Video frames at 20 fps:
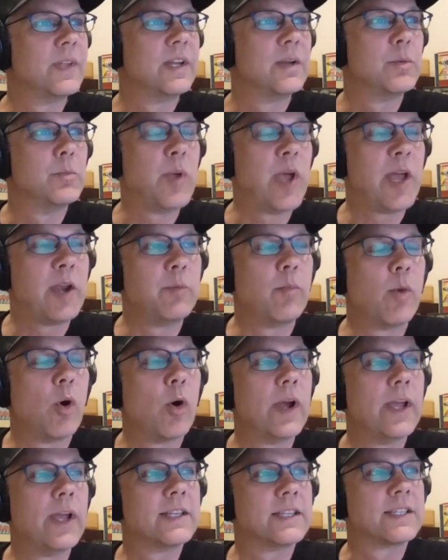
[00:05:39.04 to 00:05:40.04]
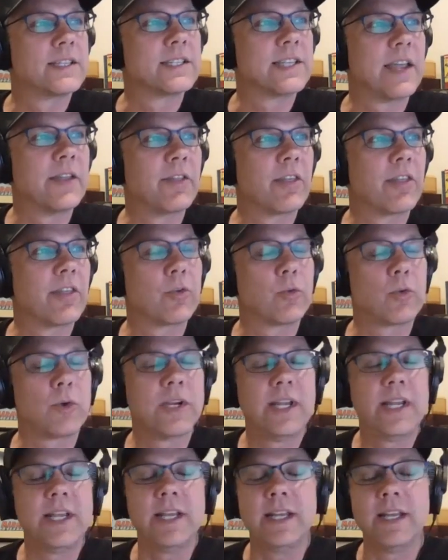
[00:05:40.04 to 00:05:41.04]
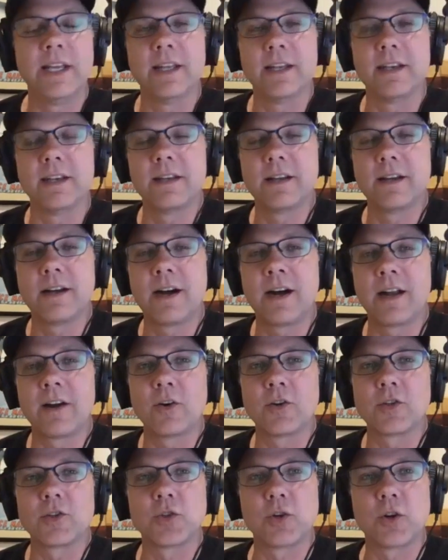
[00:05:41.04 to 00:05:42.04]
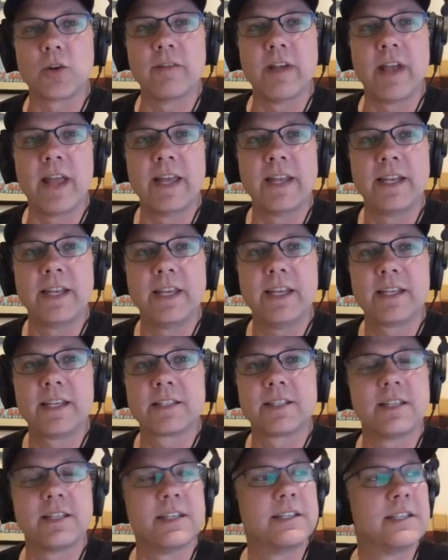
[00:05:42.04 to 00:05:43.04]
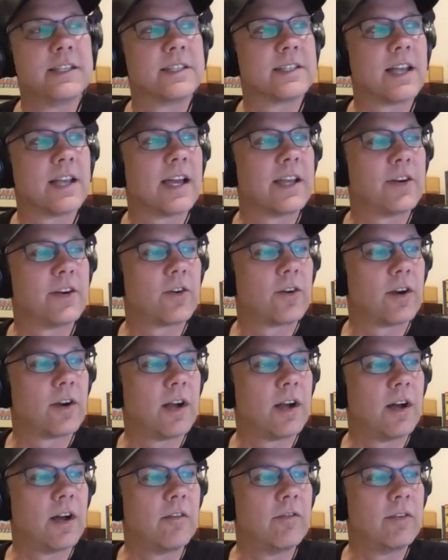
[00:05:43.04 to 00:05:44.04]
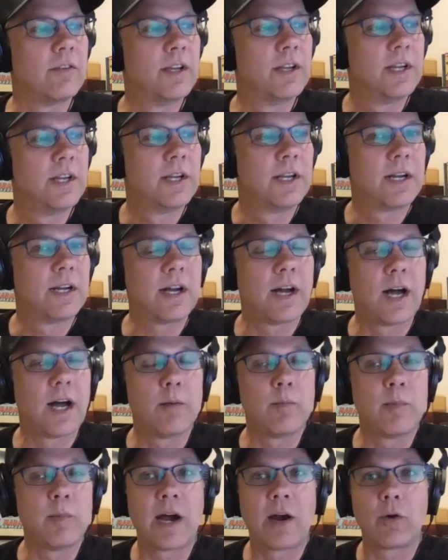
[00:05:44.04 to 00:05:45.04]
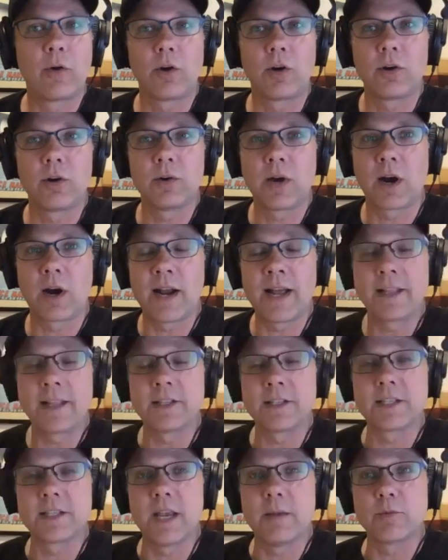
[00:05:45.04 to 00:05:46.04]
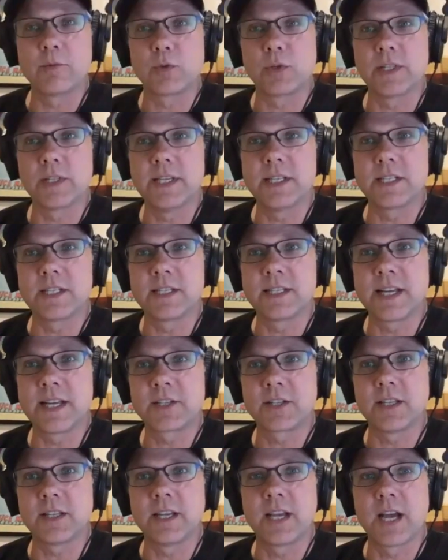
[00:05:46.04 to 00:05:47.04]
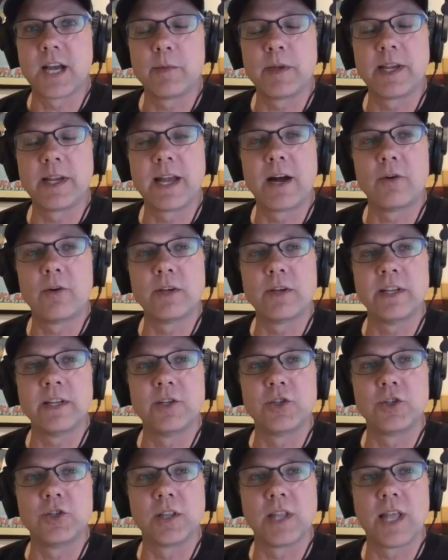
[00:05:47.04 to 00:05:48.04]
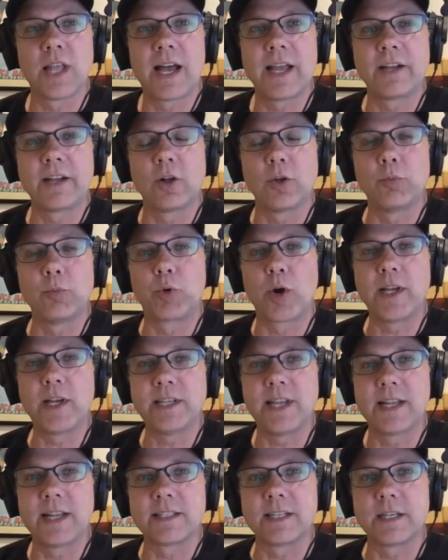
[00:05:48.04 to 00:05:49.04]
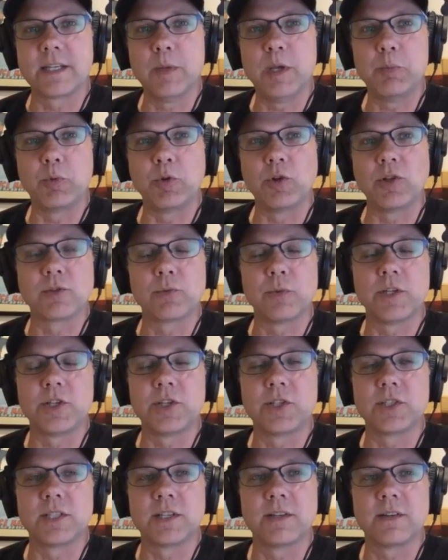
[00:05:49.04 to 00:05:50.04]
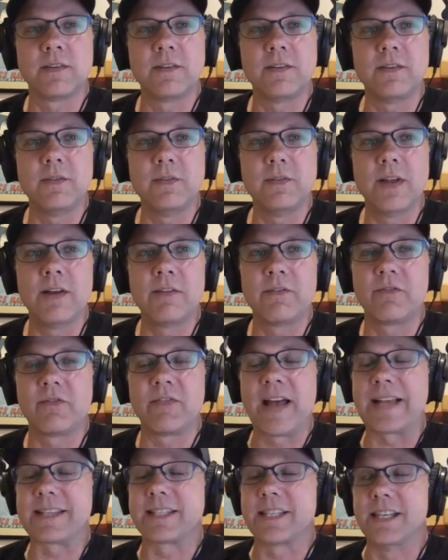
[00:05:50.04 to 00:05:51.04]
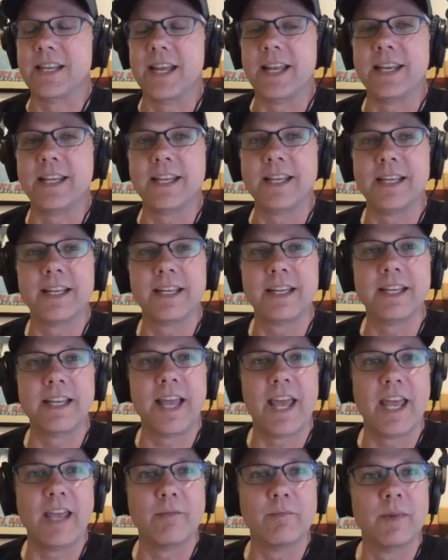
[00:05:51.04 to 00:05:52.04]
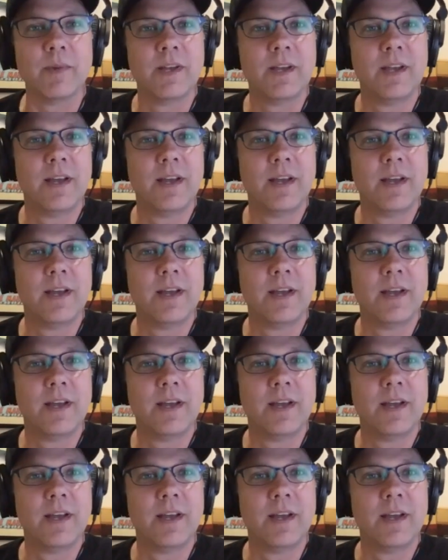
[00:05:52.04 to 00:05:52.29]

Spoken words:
Ben Moy sent 3 in on our survey, and he is the designer of our Atlas Games release that's actually coming out in July called Breakdancing Meeples, which is a fascinating game.